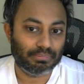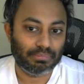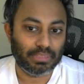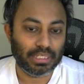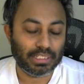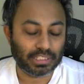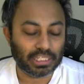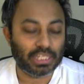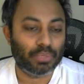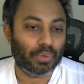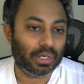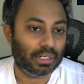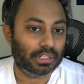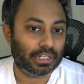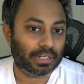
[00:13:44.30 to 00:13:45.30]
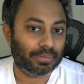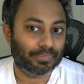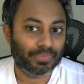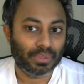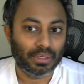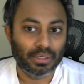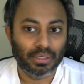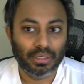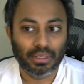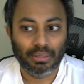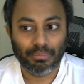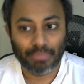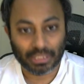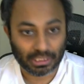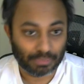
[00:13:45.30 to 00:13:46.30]
easy equality.
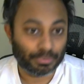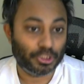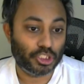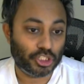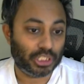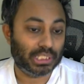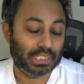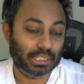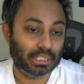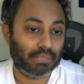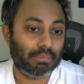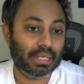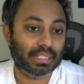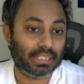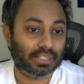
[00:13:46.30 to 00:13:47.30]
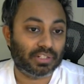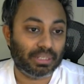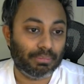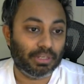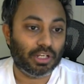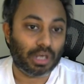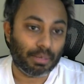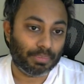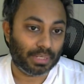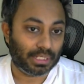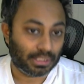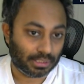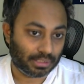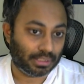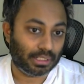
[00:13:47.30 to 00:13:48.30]
But position still remains extremely
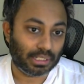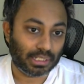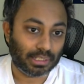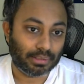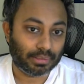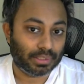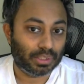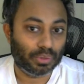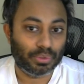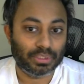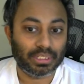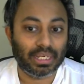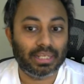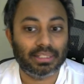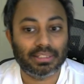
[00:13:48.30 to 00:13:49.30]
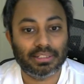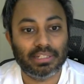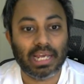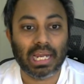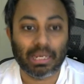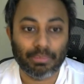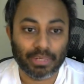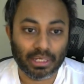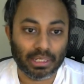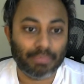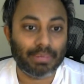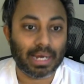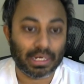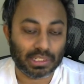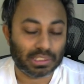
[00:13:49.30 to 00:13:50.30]
complex, so I'd say it's dynamically
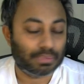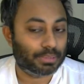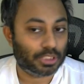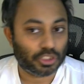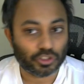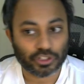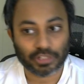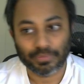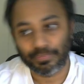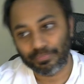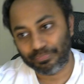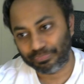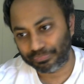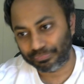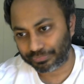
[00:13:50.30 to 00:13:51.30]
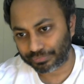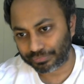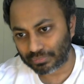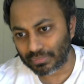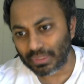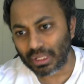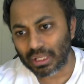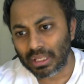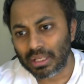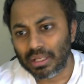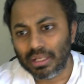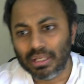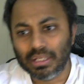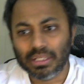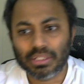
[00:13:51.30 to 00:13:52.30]
balanced position.
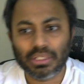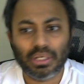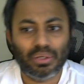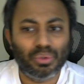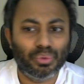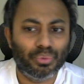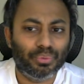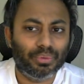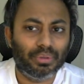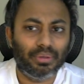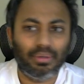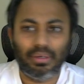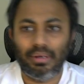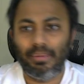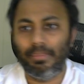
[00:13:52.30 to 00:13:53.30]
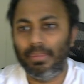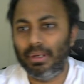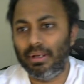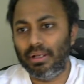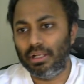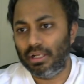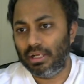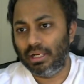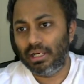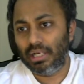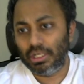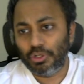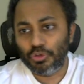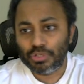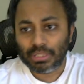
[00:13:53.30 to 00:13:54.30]
So
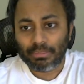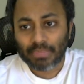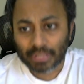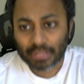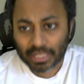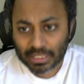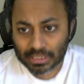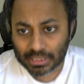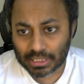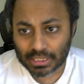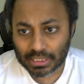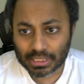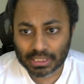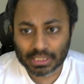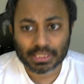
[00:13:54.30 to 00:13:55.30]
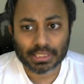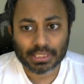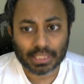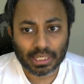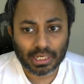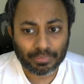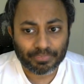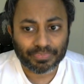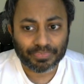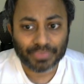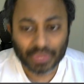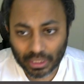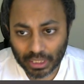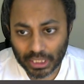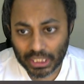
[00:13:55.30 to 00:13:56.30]
to summarize this
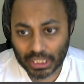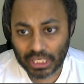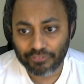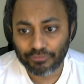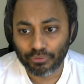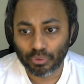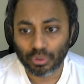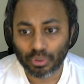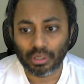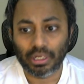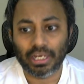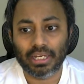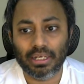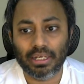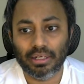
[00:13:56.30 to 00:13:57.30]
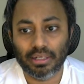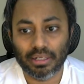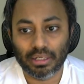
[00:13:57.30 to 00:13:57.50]
e4 line,